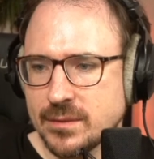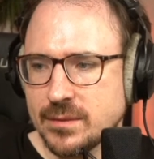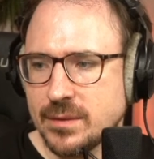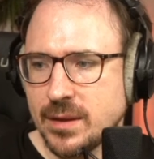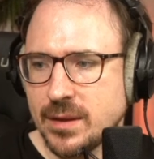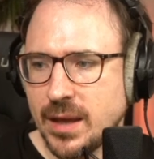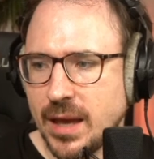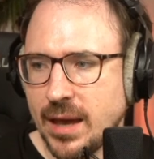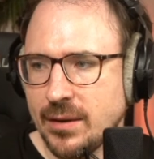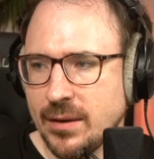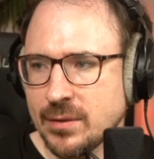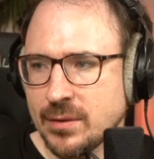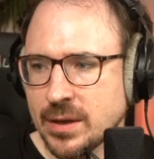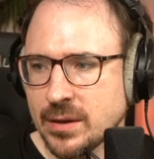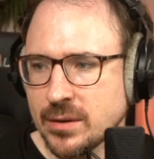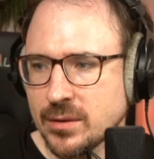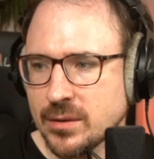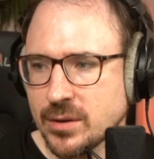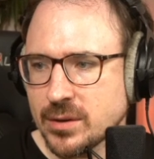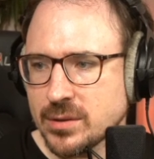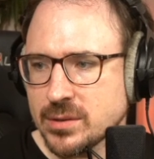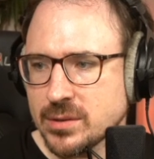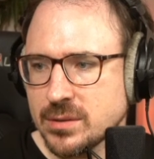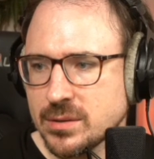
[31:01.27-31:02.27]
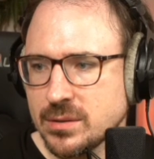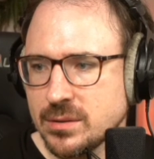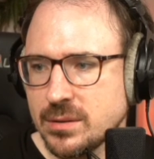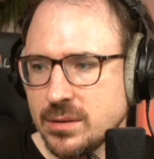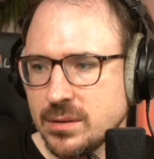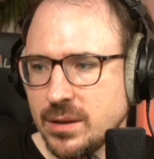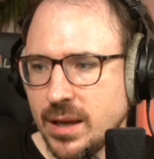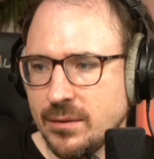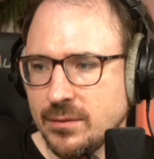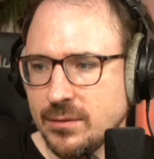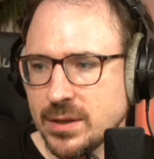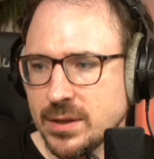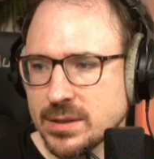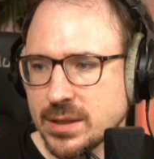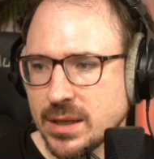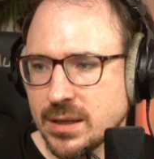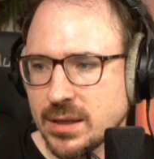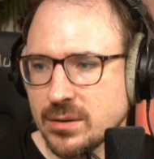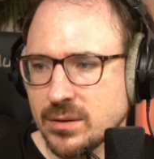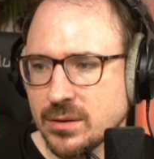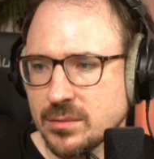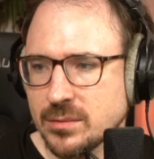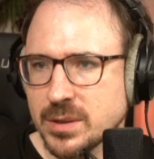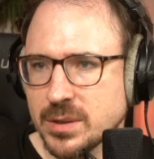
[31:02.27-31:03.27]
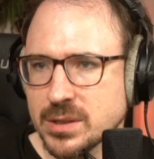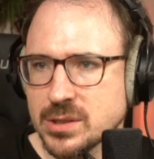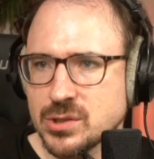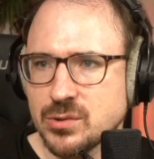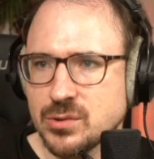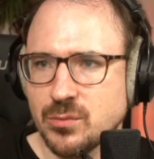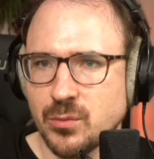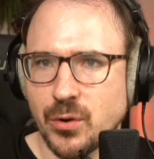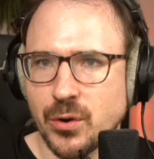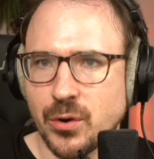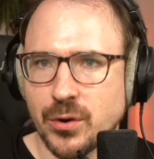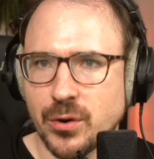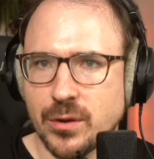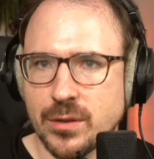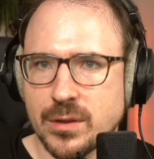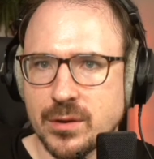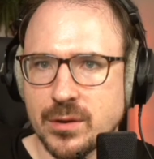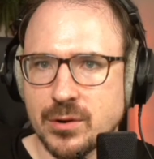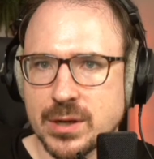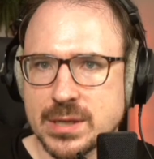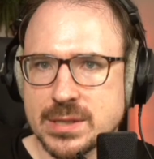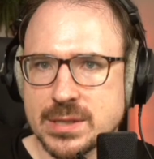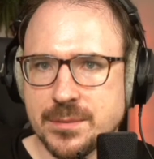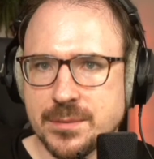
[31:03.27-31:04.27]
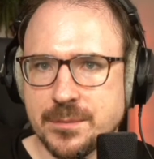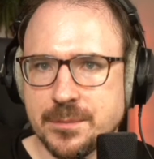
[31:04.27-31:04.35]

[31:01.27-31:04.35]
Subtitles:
having done not much work on the rest.